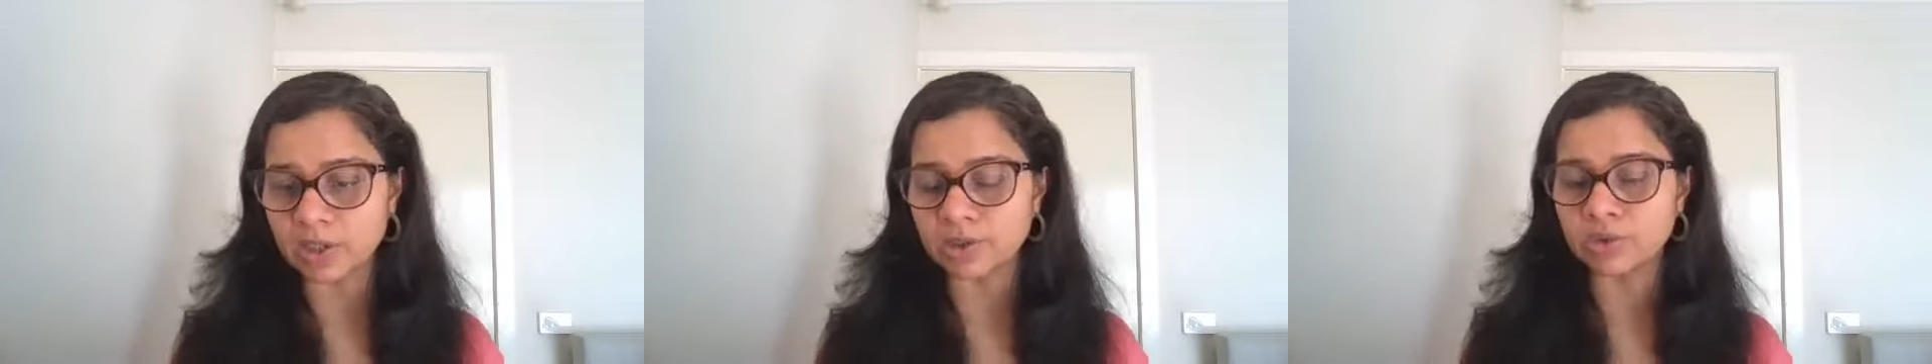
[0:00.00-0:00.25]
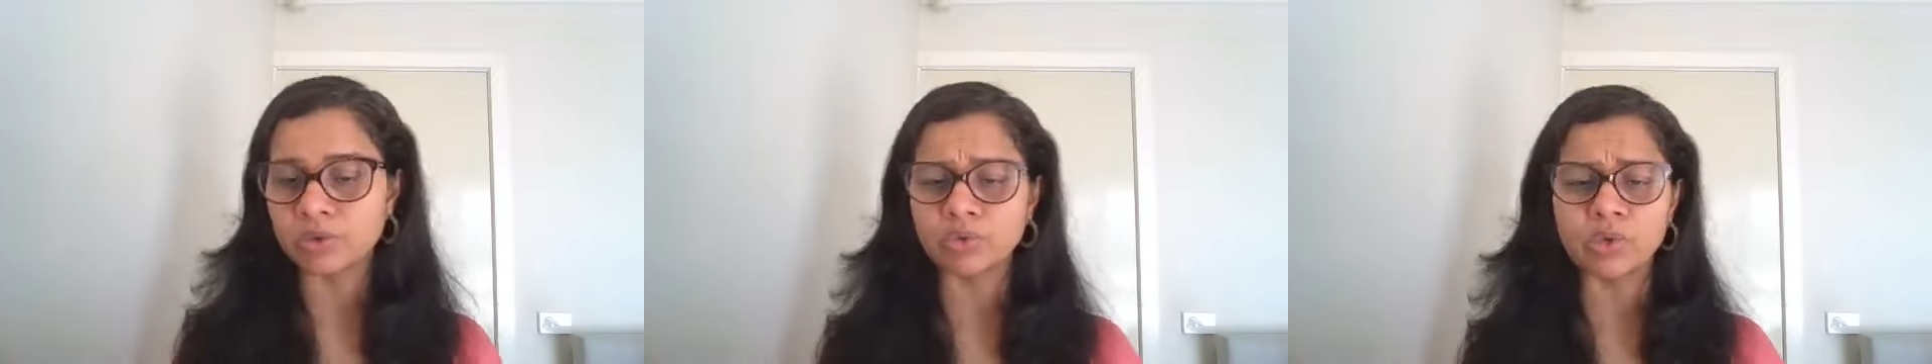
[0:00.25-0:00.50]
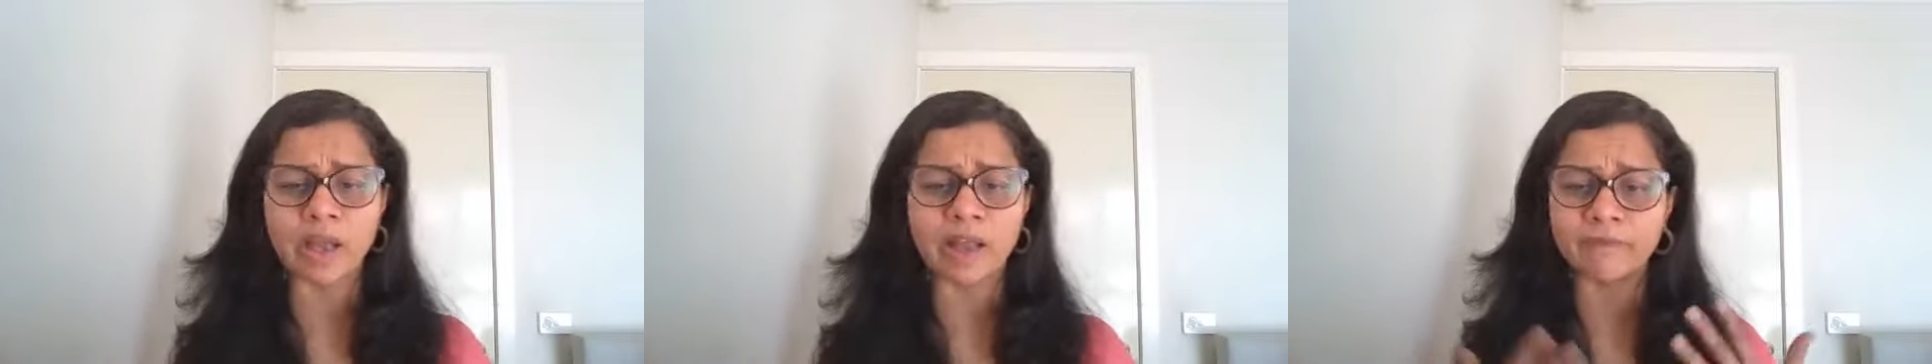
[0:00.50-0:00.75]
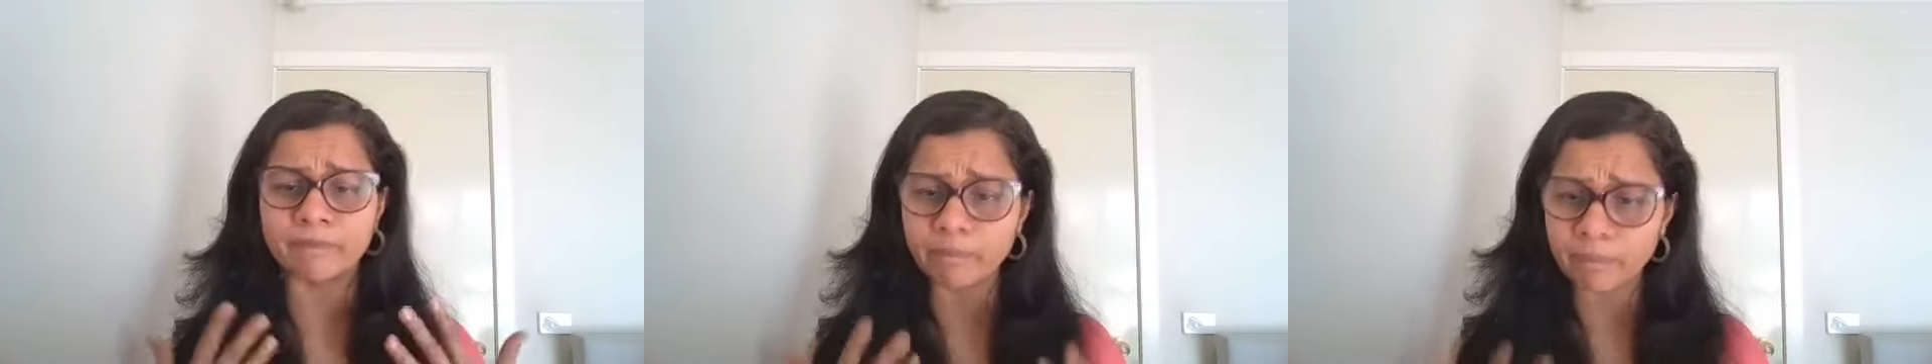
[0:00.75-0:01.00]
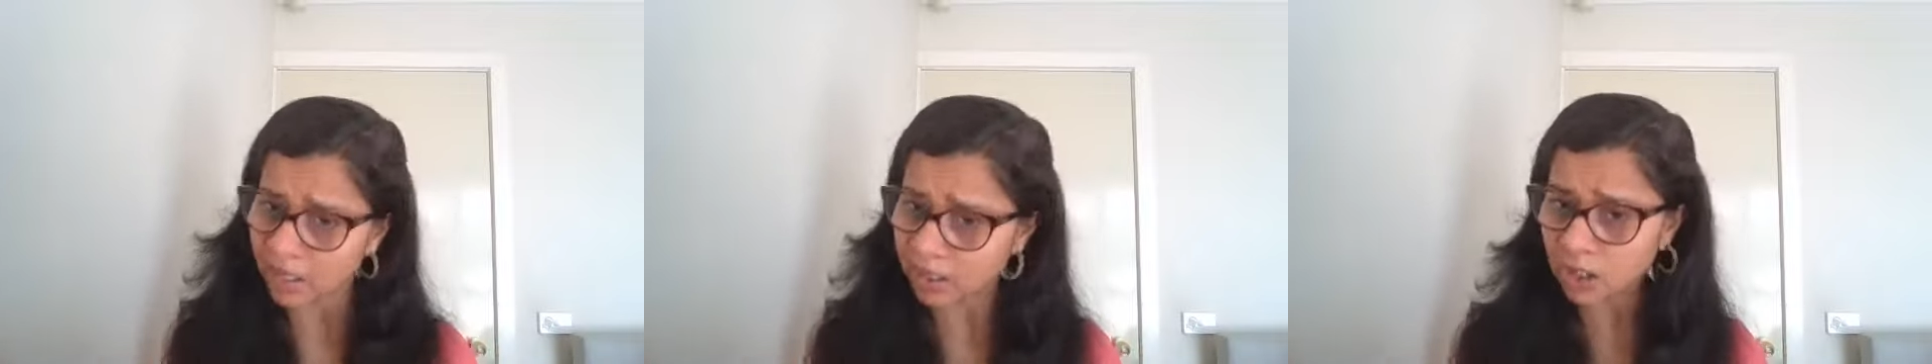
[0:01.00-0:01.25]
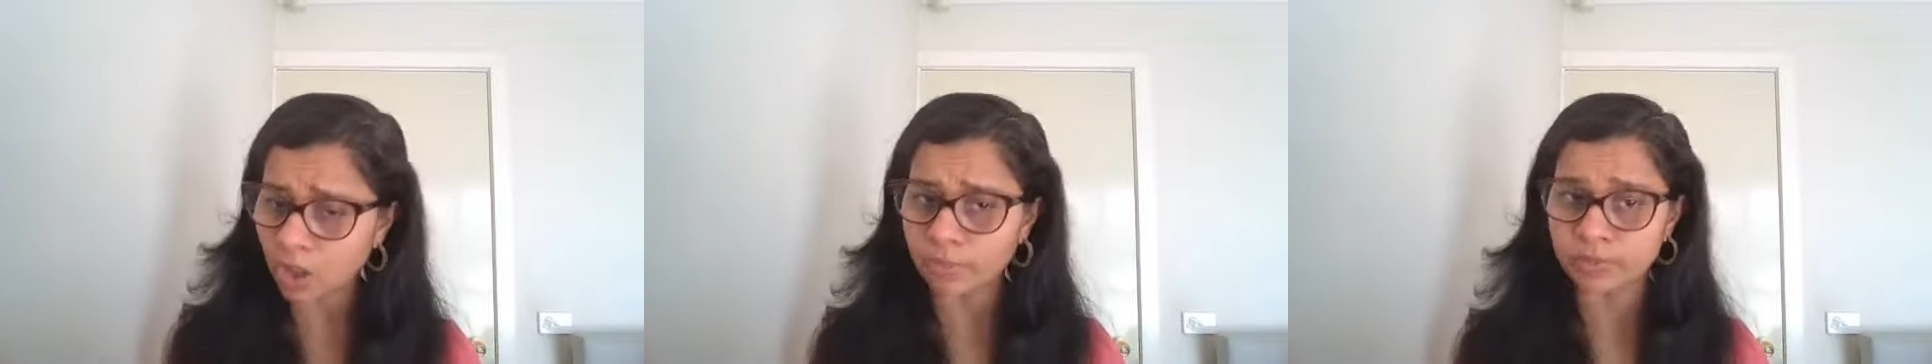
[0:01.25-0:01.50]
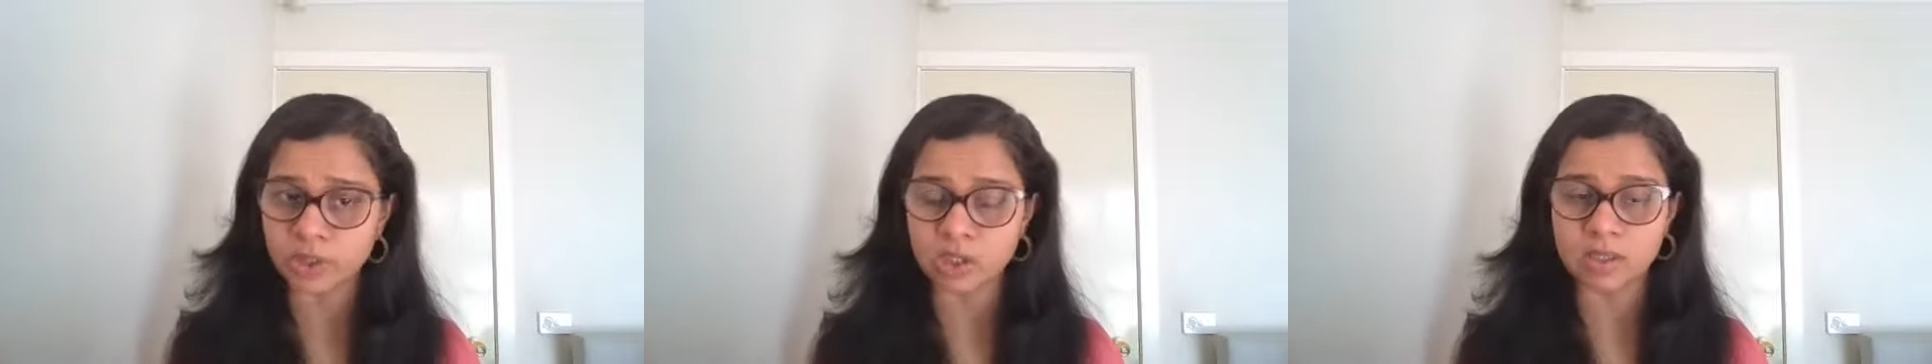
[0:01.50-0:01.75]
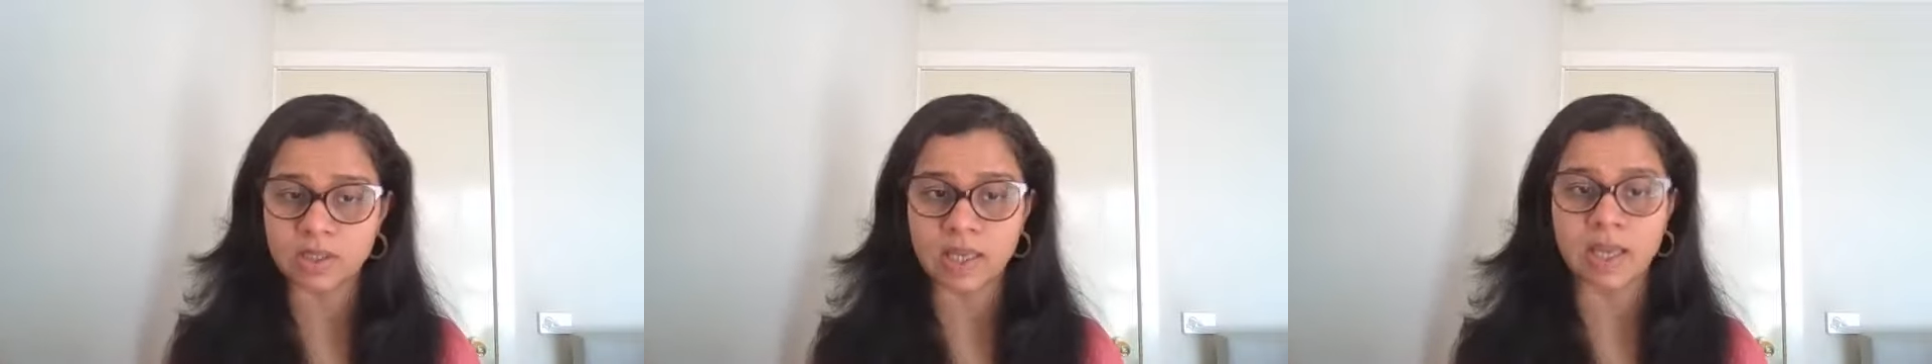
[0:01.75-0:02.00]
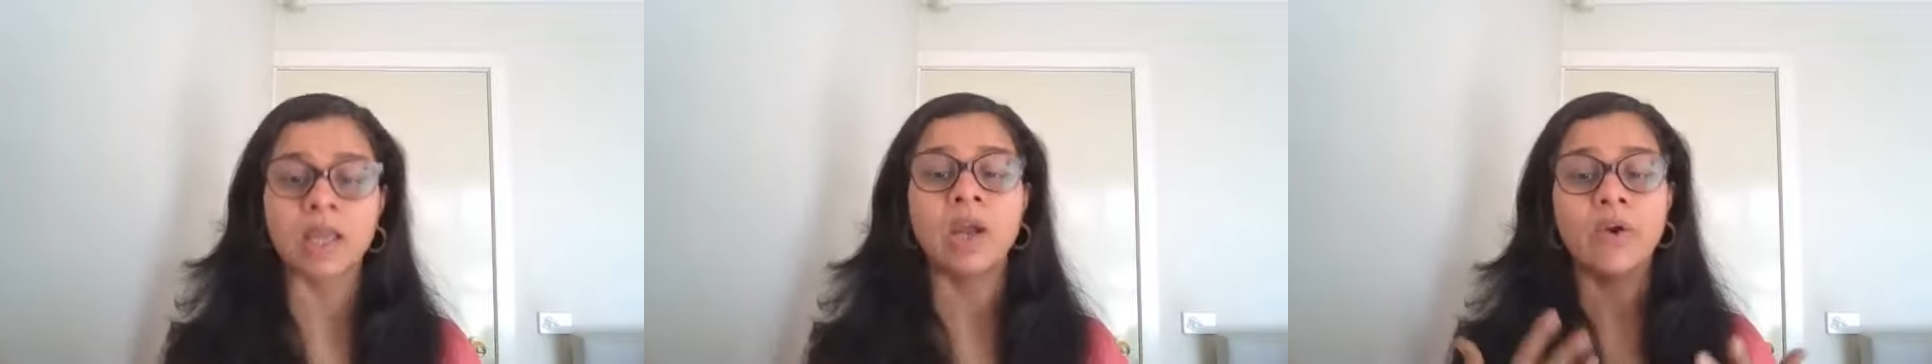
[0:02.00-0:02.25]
You do have many options there,